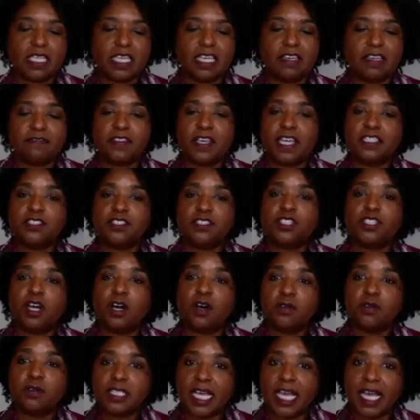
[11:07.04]
If they
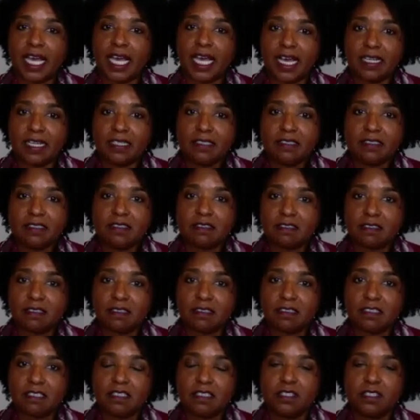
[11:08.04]
don't ask
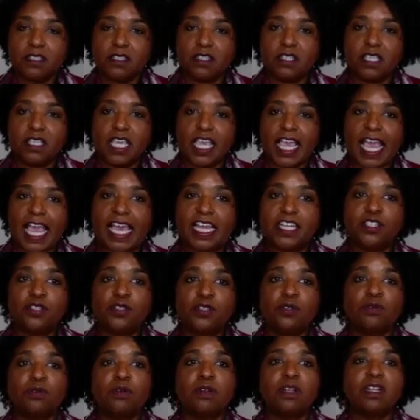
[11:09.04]
and
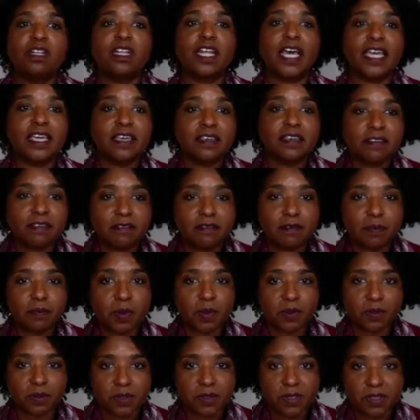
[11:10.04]
you like the
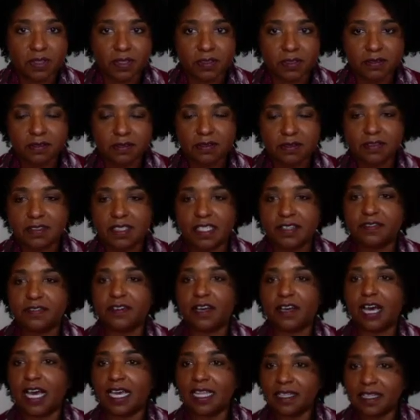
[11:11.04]
person, if
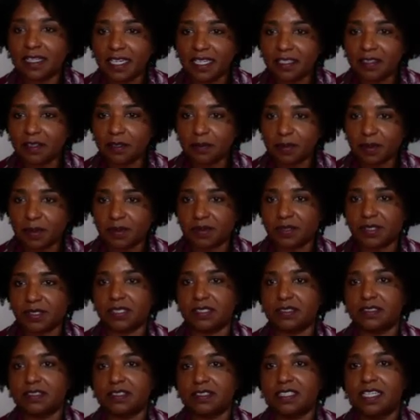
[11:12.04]
I like the
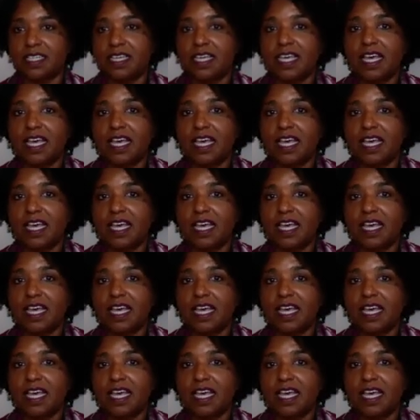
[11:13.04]
person,